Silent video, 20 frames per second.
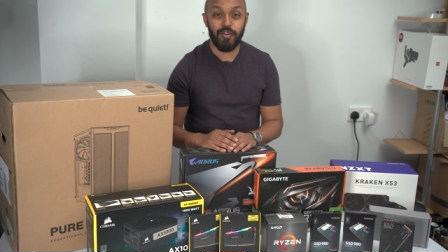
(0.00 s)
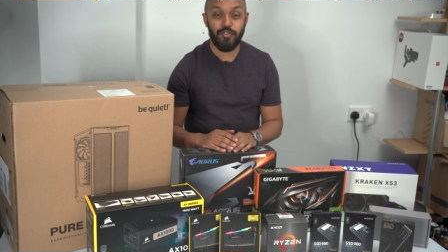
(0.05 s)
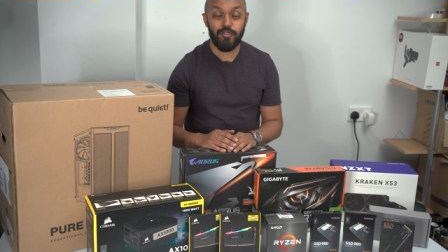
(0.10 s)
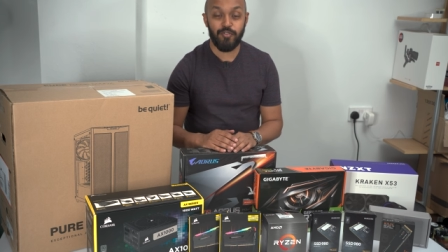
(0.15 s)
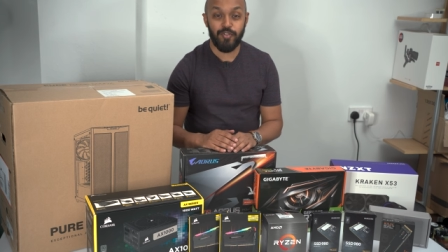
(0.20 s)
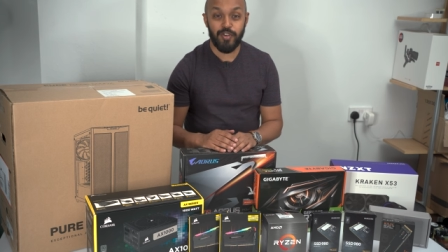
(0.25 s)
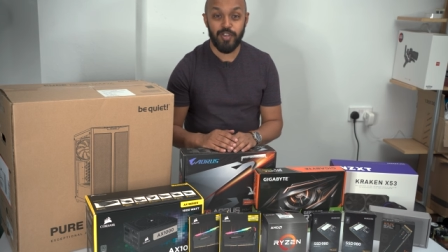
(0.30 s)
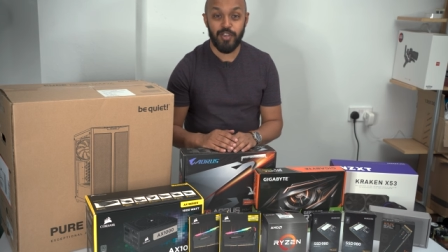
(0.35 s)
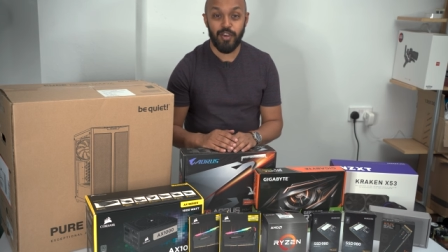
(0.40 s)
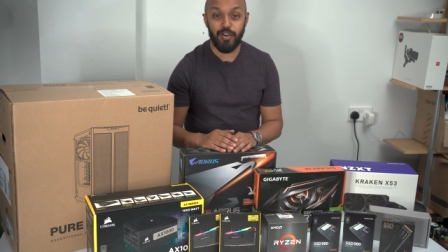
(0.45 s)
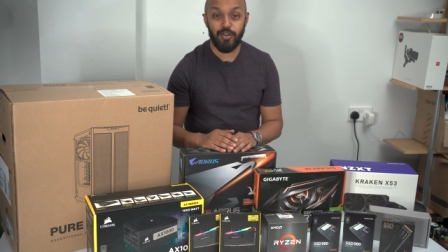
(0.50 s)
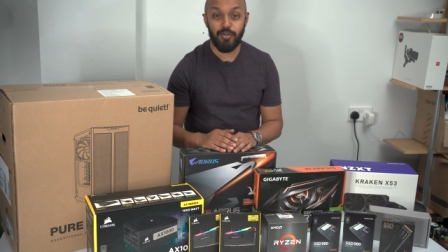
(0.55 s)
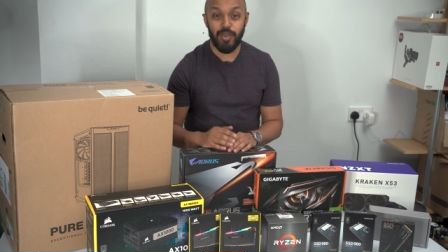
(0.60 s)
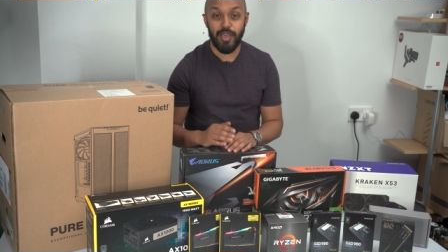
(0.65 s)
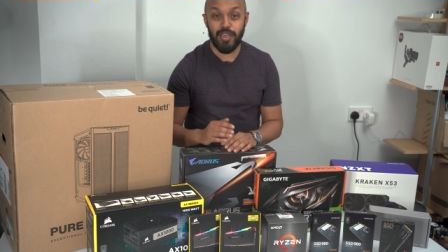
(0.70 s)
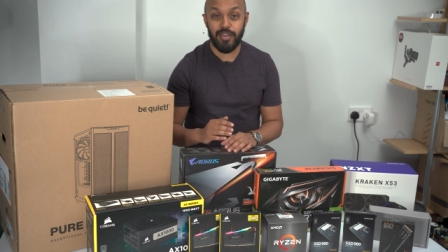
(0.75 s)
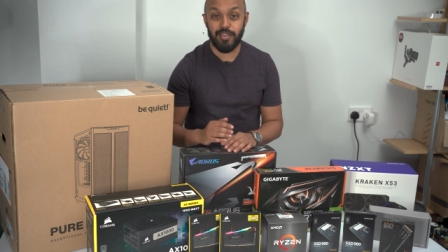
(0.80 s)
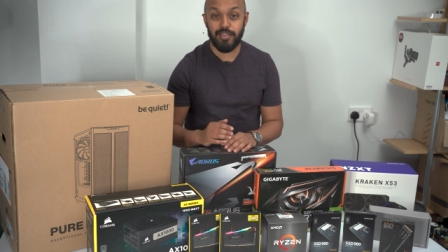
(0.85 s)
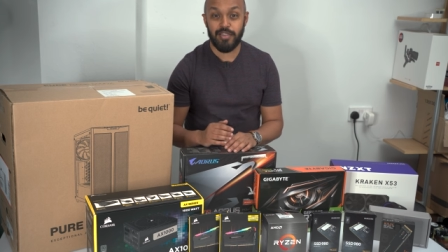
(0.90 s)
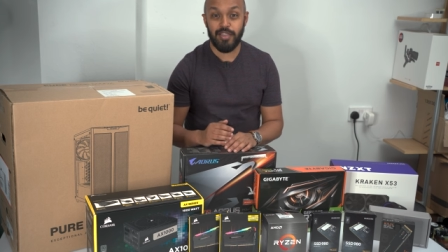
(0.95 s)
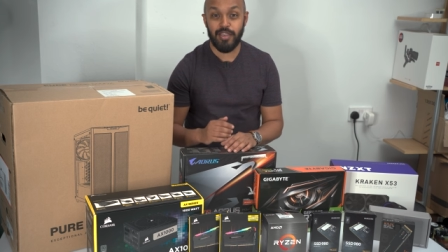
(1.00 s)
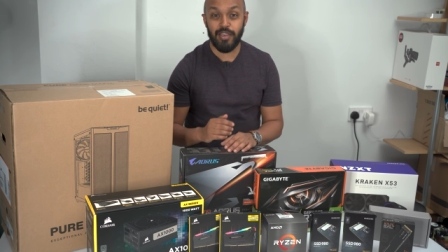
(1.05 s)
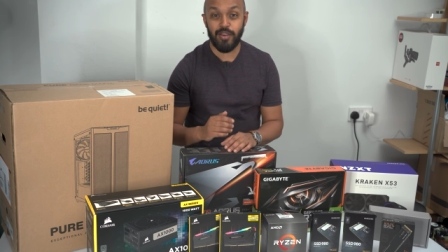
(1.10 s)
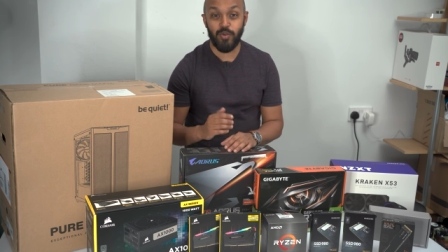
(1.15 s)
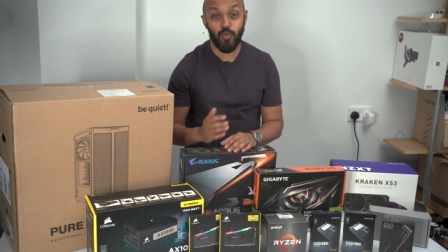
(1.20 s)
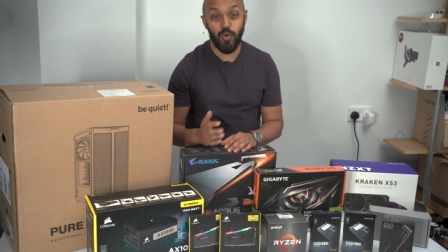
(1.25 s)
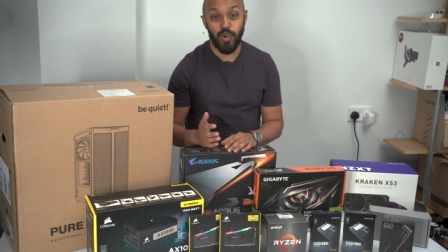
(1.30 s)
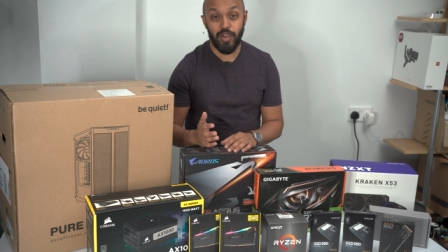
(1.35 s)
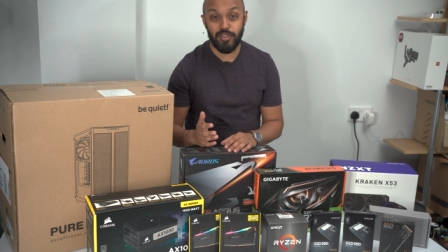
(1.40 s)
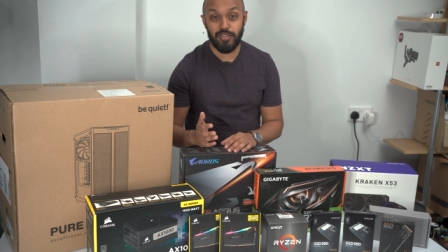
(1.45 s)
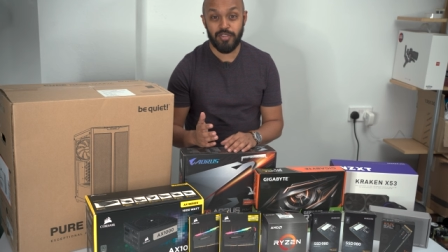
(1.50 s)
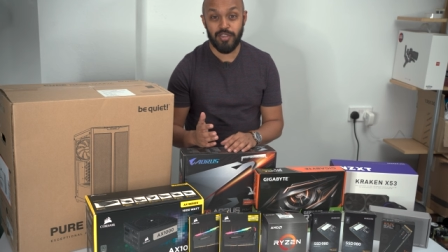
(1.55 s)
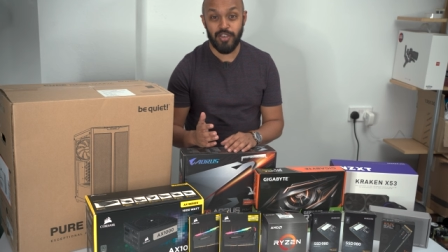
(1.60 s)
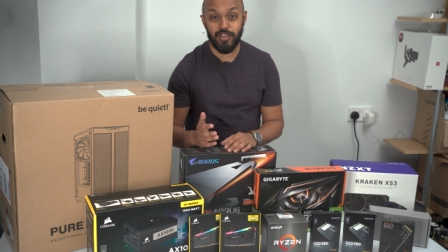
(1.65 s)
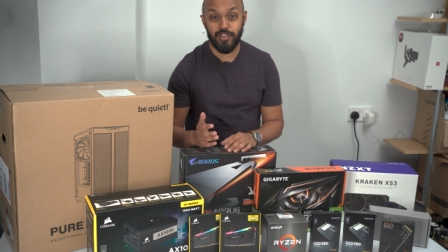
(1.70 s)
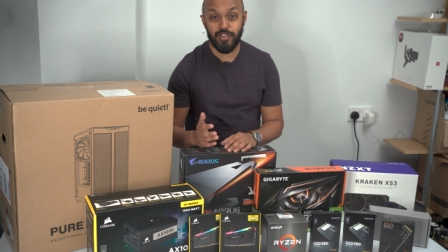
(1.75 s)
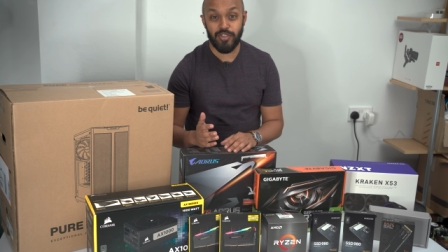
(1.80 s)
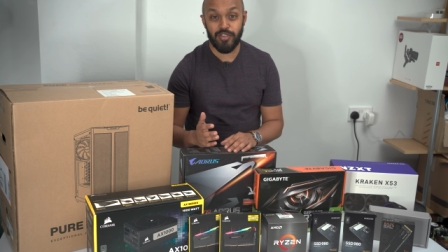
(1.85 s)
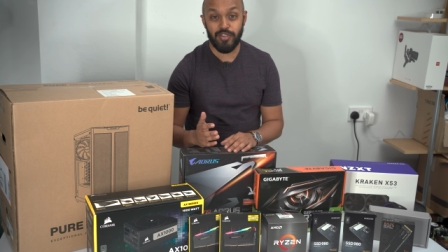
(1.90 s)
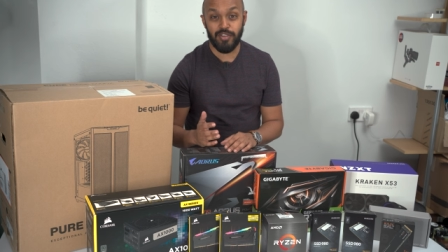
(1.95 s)
and video editing
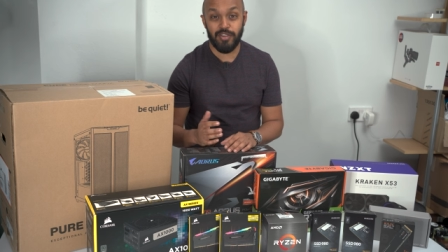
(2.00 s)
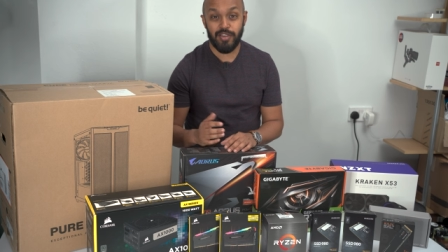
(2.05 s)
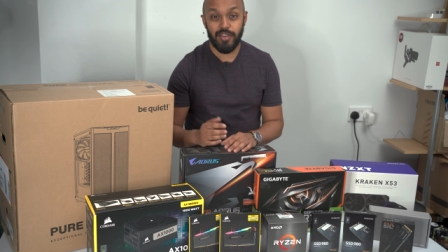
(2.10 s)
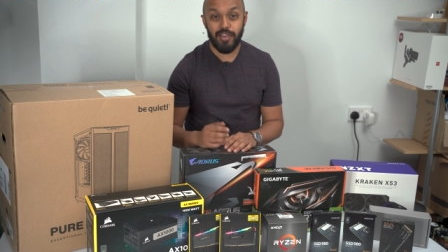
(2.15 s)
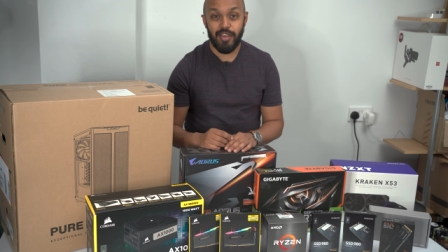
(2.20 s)
workstation.